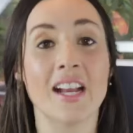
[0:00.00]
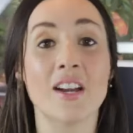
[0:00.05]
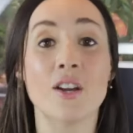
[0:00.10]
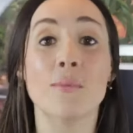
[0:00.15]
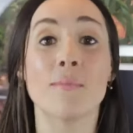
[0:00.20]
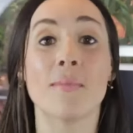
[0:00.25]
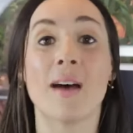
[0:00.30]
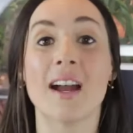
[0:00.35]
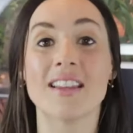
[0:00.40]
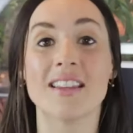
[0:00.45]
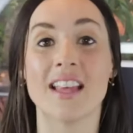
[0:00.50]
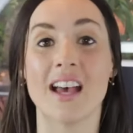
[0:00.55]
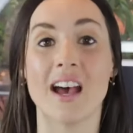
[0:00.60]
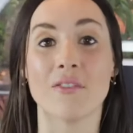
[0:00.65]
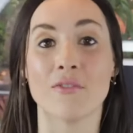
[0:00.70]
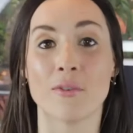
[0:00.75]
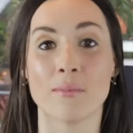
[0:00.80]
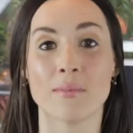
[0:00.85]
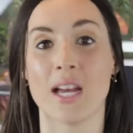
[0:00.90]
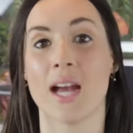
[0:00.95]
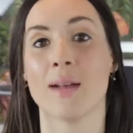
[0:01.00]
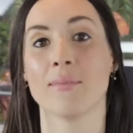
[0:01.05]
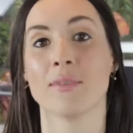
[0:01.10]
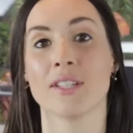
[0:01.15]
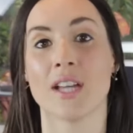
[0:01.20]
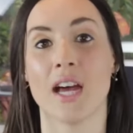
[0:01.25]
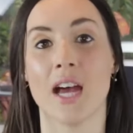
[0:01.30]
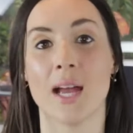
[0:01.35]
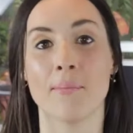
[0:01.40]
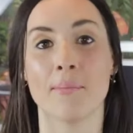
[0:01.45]
I don't mind that from time to
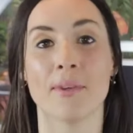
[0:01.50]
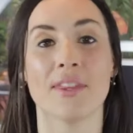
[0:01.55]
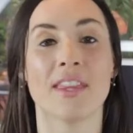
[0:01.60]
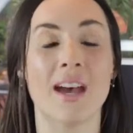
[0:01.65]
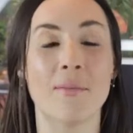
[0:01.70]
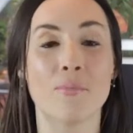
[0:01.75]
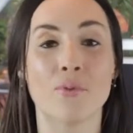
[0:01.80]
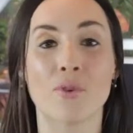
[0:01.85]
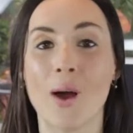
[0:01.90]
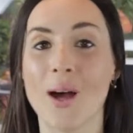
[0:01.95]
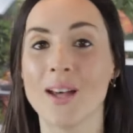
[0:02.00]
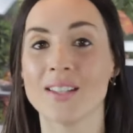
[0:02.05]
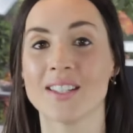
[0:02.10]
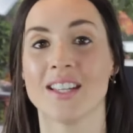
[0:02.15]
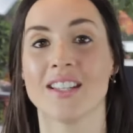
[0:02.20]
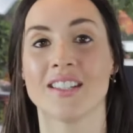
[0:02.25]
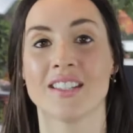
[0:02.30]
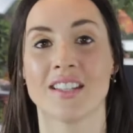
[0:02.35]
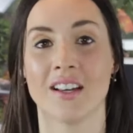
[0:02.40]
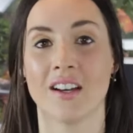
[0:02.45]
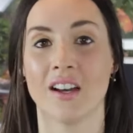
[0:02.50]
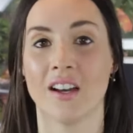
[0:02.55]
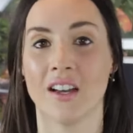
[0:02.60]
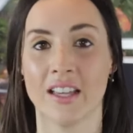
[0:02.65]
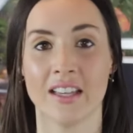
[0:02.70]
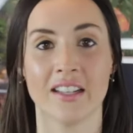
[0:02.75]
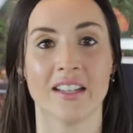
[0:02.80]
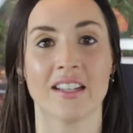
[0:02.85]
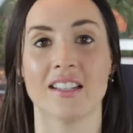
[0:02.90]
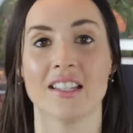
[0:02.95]
time, but that process
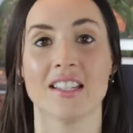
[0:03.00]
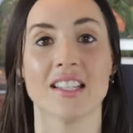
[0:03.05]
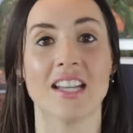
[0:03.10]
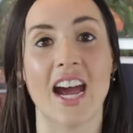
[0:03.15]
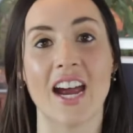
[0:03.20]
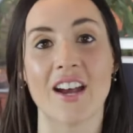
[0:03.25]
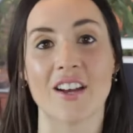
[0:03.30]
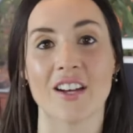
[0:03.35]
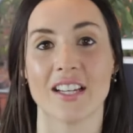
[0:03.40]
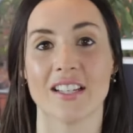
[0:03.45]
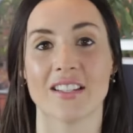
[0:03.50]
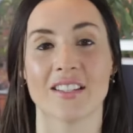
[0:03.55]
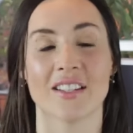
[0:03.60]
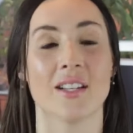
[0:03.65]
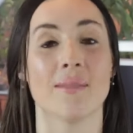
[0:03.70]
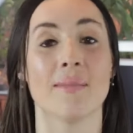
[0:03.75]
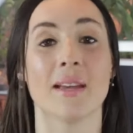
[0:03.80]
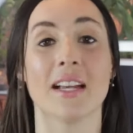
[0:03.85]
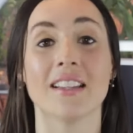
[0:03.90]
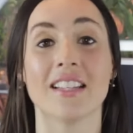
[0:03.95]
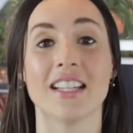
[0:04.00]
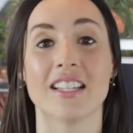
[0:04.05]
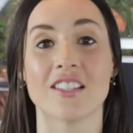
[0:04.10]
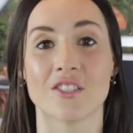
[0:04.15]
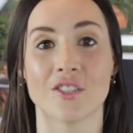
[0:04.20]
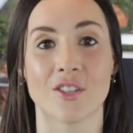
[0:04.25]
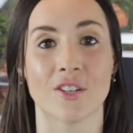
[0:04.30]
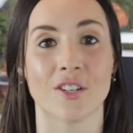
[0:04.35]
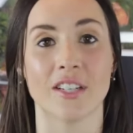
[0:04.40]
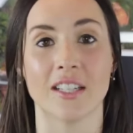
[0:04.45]
in its entirety is going to be at
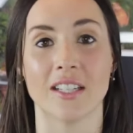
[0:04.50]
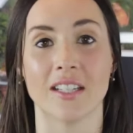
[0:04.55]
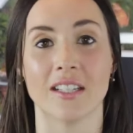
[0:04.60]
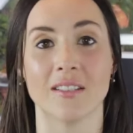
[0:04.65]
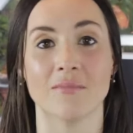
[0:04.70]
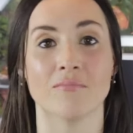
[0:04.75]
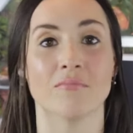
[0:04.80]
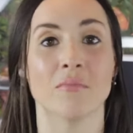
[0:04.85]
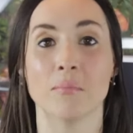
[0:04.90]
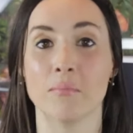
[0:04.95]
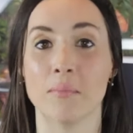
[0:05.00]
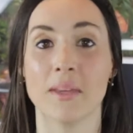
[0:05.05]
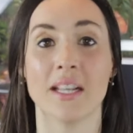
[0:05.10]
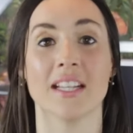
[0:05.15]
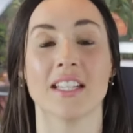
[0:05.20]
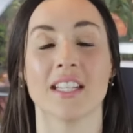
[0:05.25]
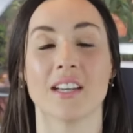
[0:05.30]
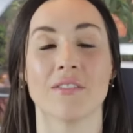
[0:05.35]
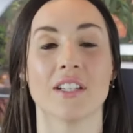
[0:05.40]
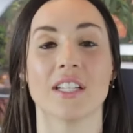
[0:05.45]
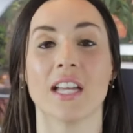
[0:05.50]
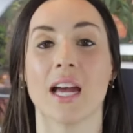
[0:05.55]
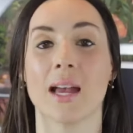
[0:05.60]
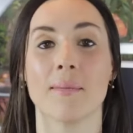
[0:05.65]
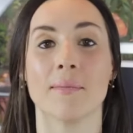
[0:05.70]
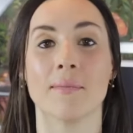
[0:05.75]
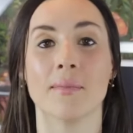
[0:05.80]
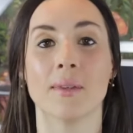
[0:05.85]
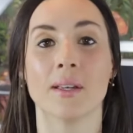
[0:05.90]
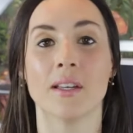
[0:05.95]
least 30 minutes every
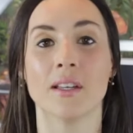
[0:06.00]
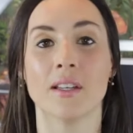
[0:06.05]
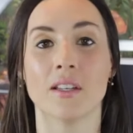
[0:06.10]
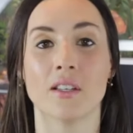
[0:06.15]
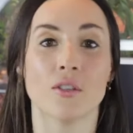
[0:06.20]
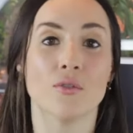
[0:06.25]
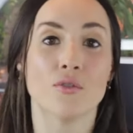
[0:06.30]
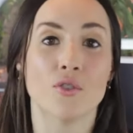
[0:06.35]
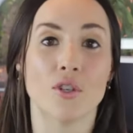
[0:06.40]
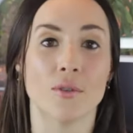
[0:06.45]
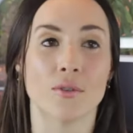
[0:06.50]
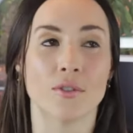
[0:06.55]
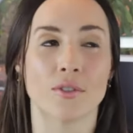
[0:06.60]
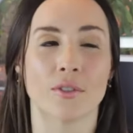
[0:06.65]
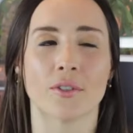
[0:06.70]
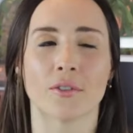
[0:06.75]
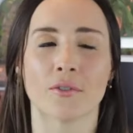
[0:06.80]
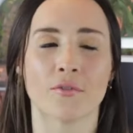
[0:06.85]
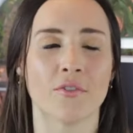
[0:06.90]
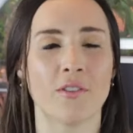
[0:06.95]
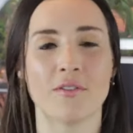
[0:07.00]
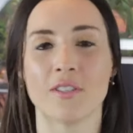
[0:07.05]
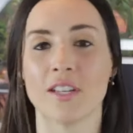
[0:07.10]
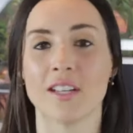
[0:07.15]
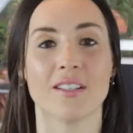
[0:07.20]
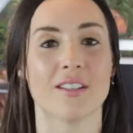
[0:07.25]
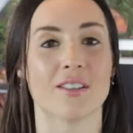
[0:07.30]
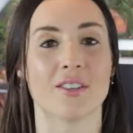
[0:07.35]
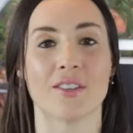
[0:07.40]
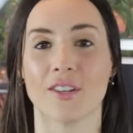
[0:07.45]
time you juice, so it's
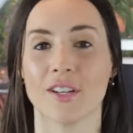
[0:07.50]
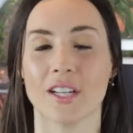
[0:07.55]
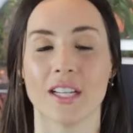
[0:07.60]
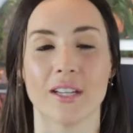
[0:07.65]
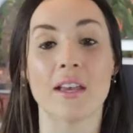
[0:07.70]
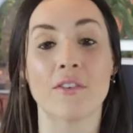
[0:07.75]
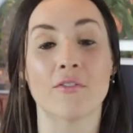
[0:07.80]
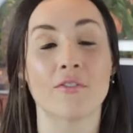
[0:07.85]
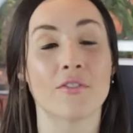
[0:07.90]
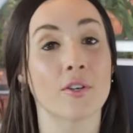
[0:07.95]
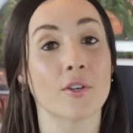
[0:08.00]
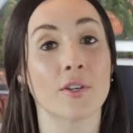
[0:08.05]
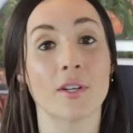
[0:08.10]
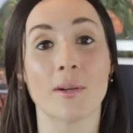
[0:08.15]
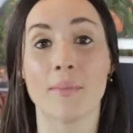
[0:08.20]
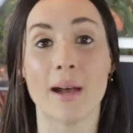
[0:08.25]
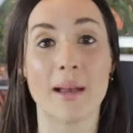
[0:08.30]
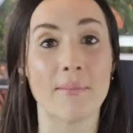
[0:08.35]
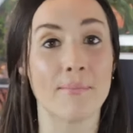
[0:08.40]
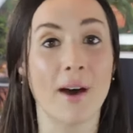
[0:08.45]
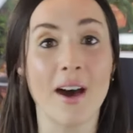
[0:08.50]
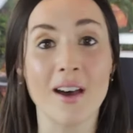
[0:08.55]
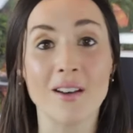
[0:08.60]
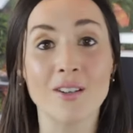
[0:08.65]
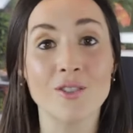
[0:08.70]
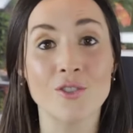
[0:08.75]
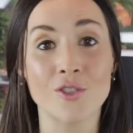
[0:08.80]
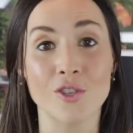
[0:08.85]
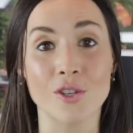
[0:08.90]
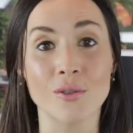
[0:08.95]
15 to 30. If you're going to buy
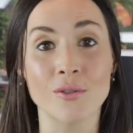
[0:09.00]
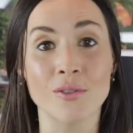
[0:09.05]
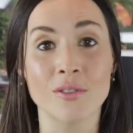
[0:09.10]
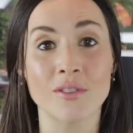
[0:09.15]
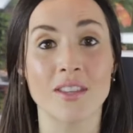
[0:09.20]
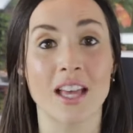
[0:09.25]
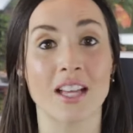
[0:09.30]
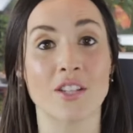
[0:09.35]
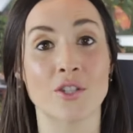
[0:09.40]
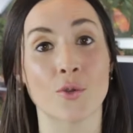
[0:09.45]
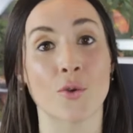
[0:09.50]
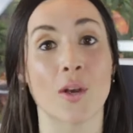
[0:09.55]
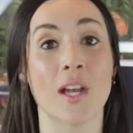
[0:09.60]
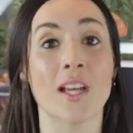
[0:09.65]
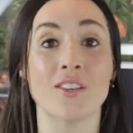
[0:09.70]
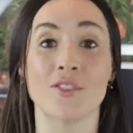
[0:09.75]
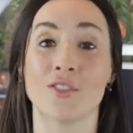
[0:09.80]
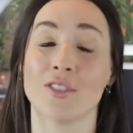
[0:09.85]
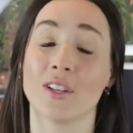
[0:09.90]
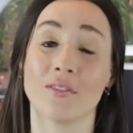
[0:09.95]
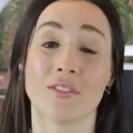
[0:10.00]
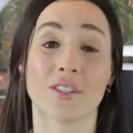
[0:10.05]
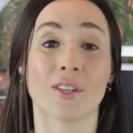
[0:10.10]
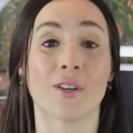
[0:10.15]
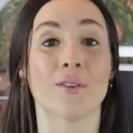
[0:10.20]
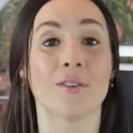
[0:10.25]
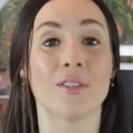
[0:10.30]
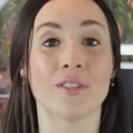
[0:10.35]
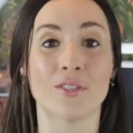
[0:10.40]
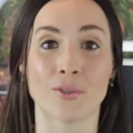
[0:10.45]
bottled juice, that's great. You still have to
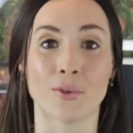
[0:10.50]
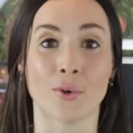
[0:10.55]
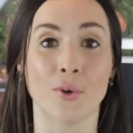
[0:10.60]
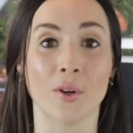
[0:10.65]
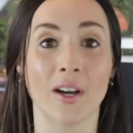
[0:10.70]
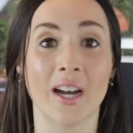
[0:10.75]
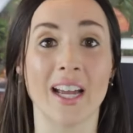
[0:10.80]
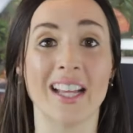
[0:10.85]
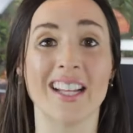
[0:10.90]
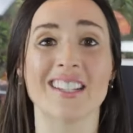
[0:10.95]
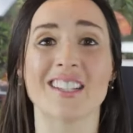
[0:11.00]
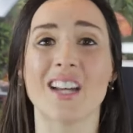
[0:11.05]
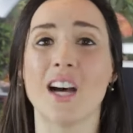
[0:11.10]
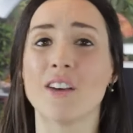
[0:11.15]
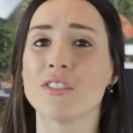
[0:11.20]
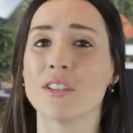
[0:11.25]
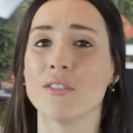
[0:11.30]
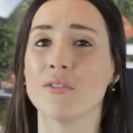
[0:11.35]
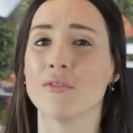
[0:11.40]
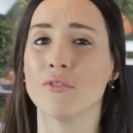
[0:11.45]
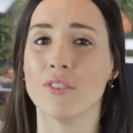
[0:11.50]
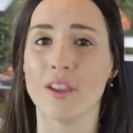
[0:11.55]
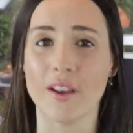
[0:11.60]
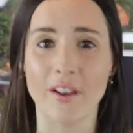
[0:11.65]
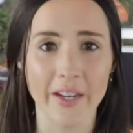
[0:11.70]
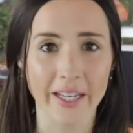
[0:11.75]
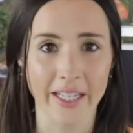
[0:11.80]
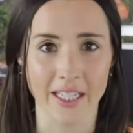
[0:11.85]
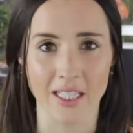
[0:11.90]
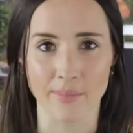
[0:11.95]
go to the store, and it's often
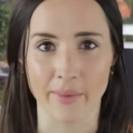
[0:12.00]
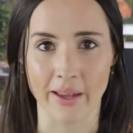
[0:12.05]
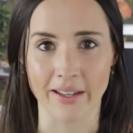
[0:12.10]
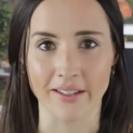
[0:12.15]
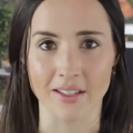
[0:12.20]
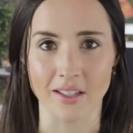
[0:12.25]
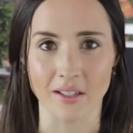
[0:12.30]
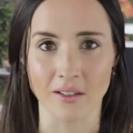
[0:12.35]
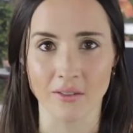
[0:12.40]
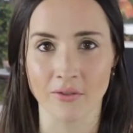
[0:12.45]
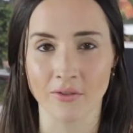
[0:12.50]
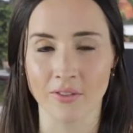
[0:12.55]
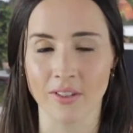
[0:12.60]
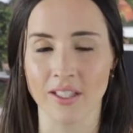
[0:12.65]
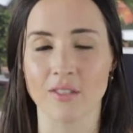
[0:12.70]
very expensive.